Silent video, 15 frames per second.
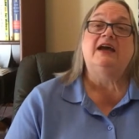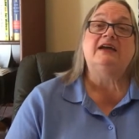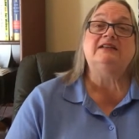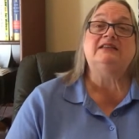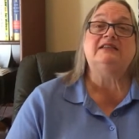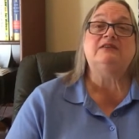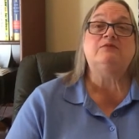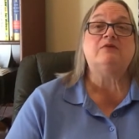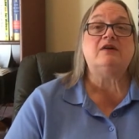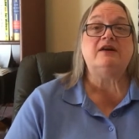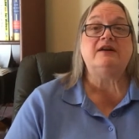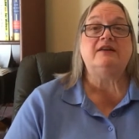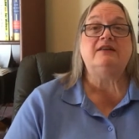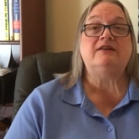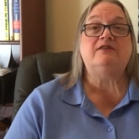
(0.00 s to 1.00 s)
and see where
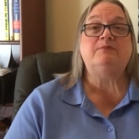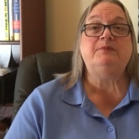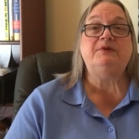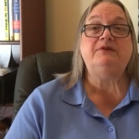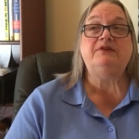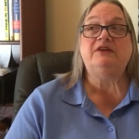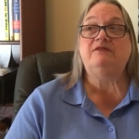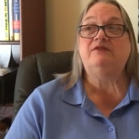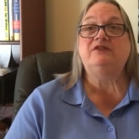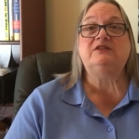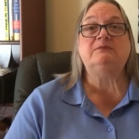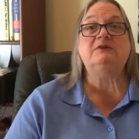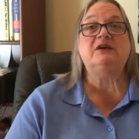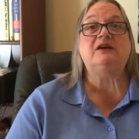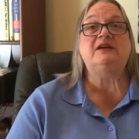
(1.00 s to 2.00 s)
I can help you and give you
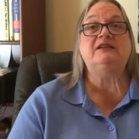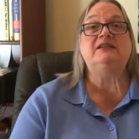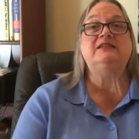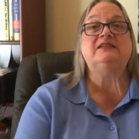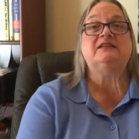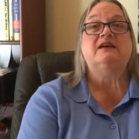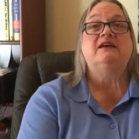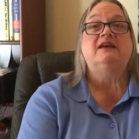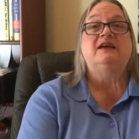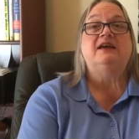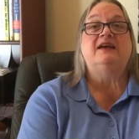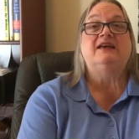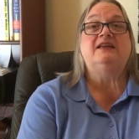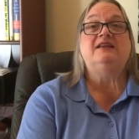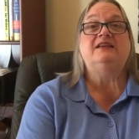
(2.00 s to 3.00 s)
some guidance
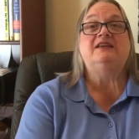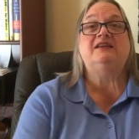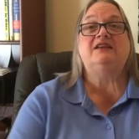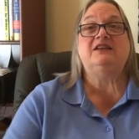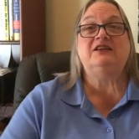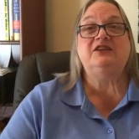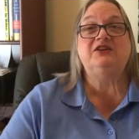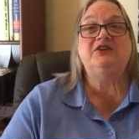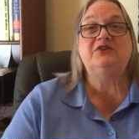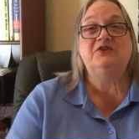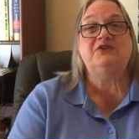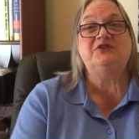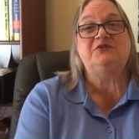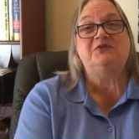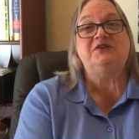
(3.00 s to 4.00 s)
and get
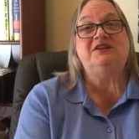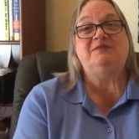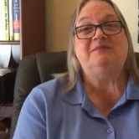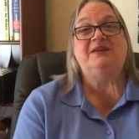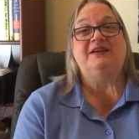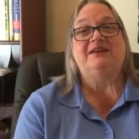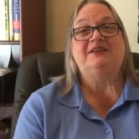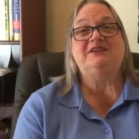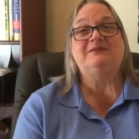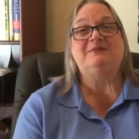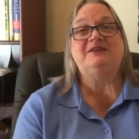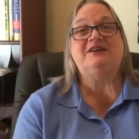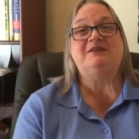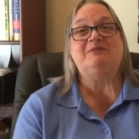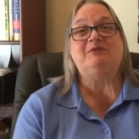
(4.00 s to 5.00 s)
your dream to
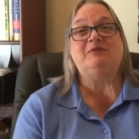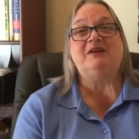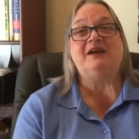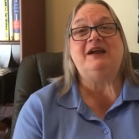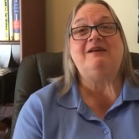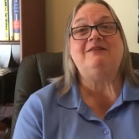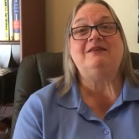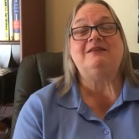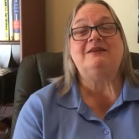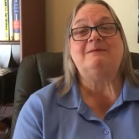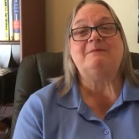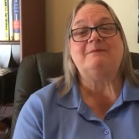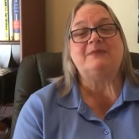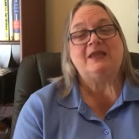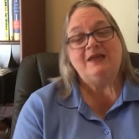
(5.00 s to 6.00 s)
become a
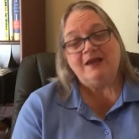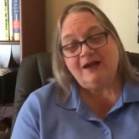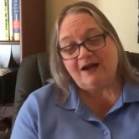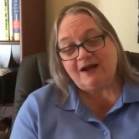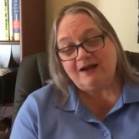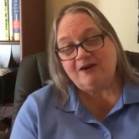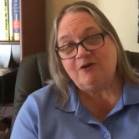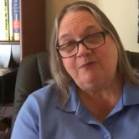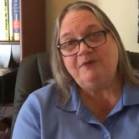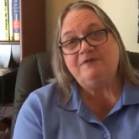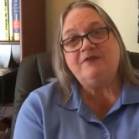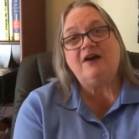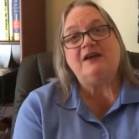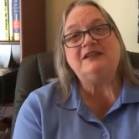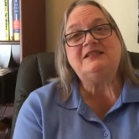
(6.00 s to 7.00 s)
reality. I hope
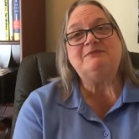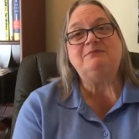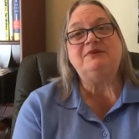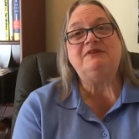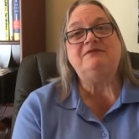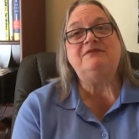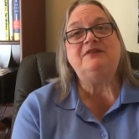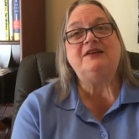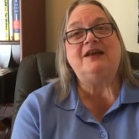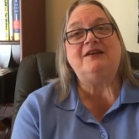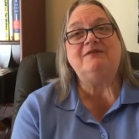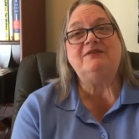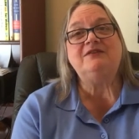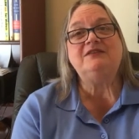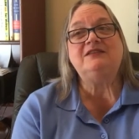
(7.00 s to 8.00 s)
you've gotten some benefit out
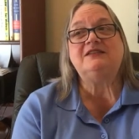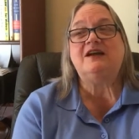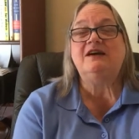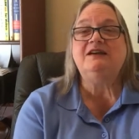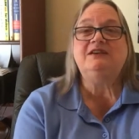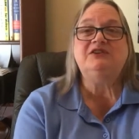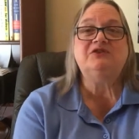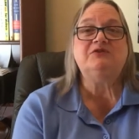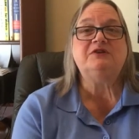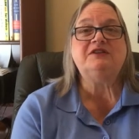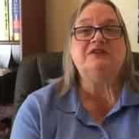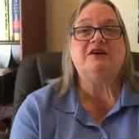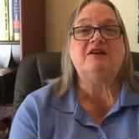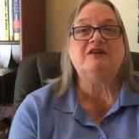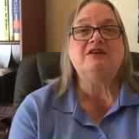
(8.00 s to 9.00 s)
of this. I enjoy
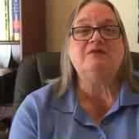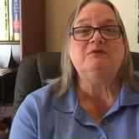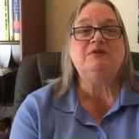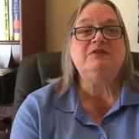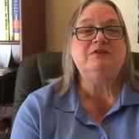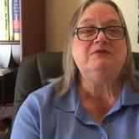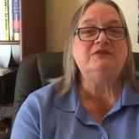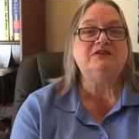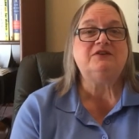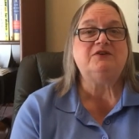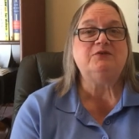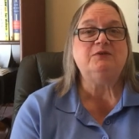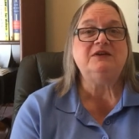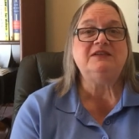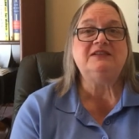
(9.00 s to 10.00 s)
talking with you as
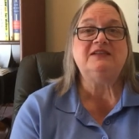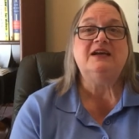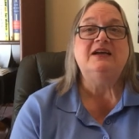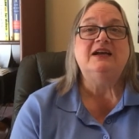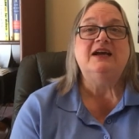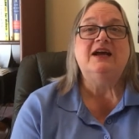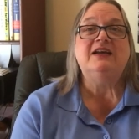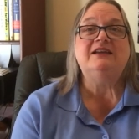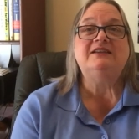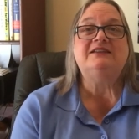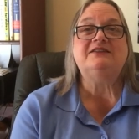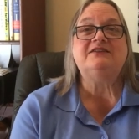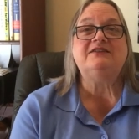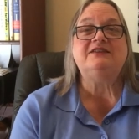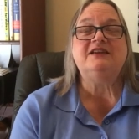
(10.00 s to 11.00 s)
always. And
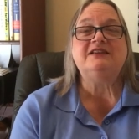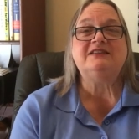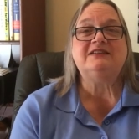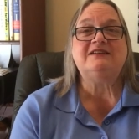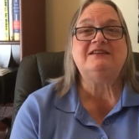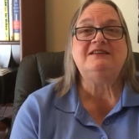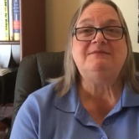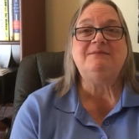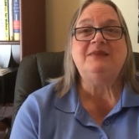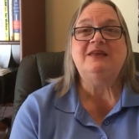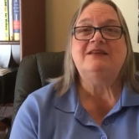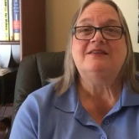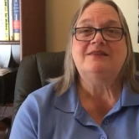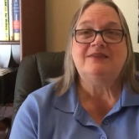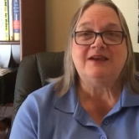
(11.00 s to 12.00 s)
until the next time,
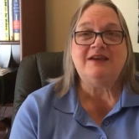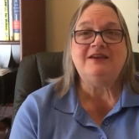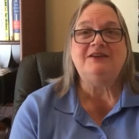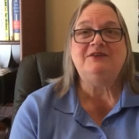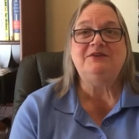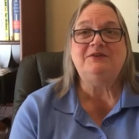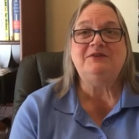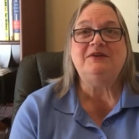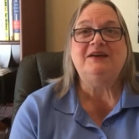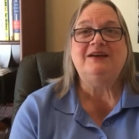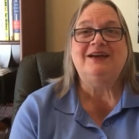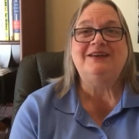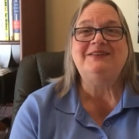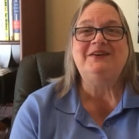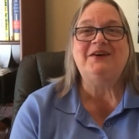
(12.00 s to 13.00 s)
thank you
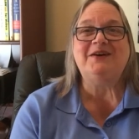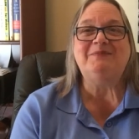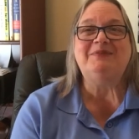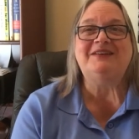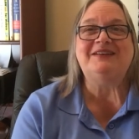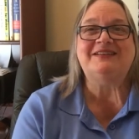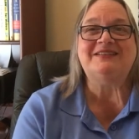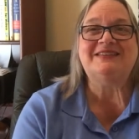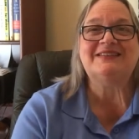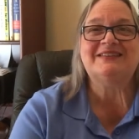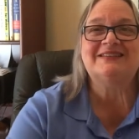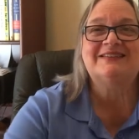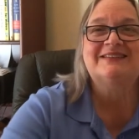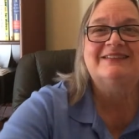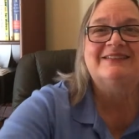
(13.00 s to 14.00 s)
and God bless.